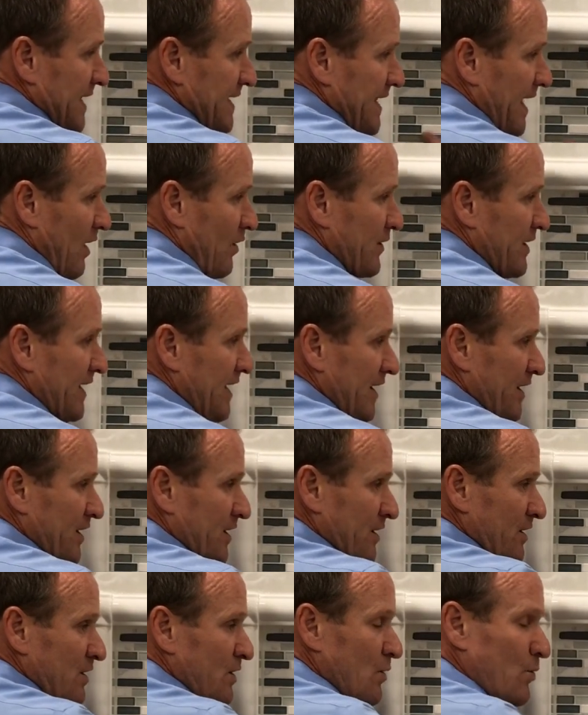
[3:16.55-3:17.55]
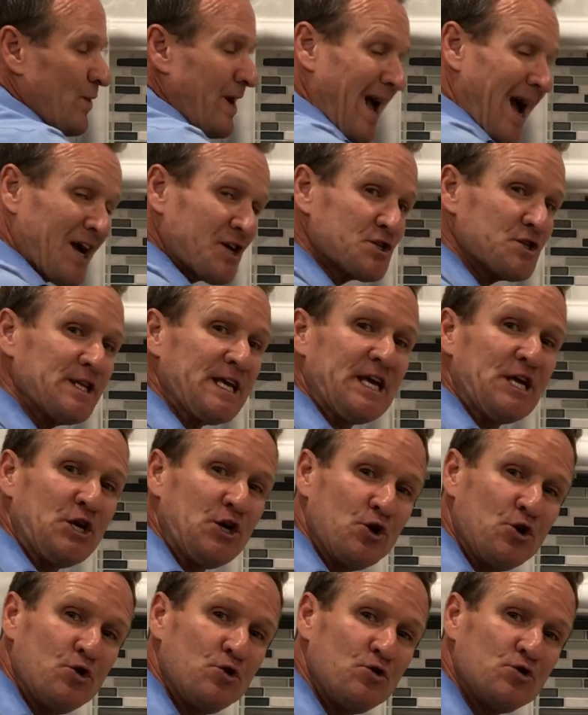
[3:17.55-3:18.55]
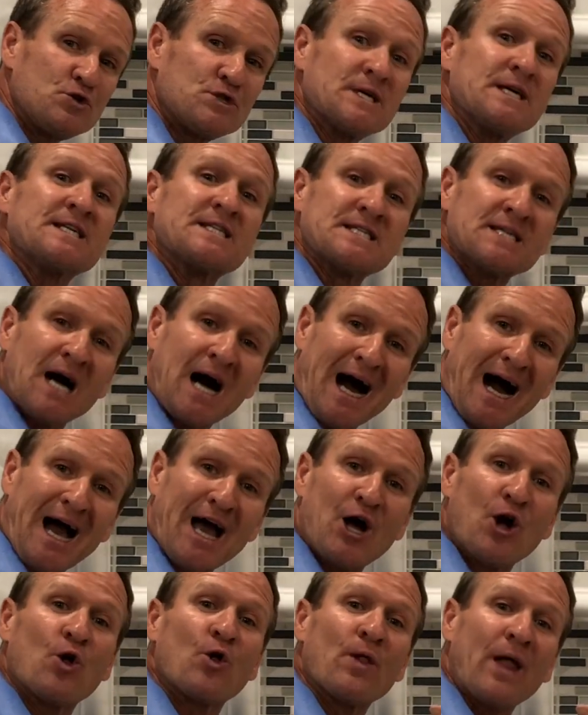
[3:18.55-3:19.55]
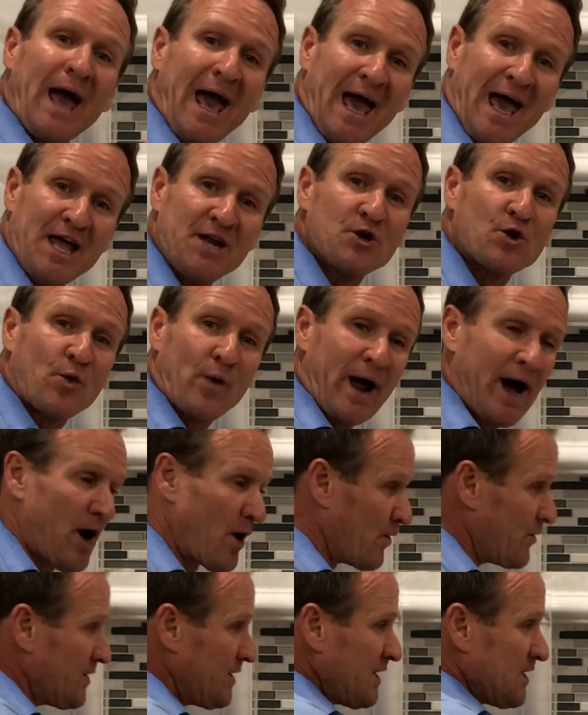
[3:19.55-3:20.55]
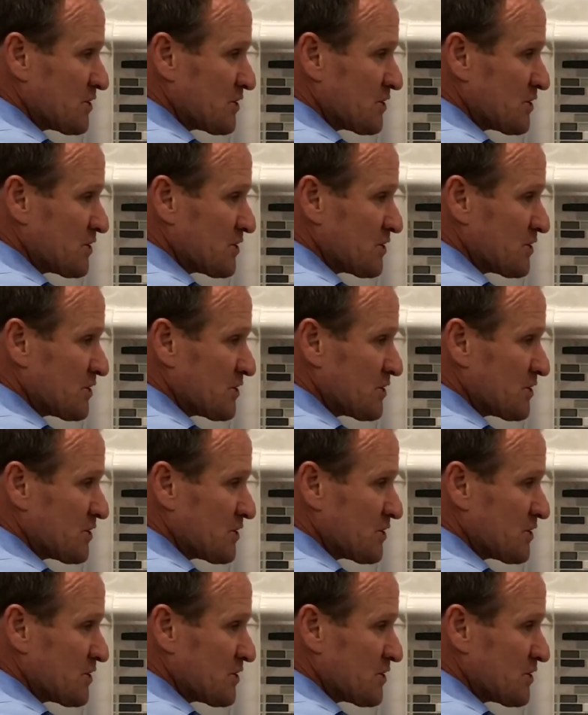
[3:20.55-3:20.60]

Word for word: Now here, we actually used tile and grout,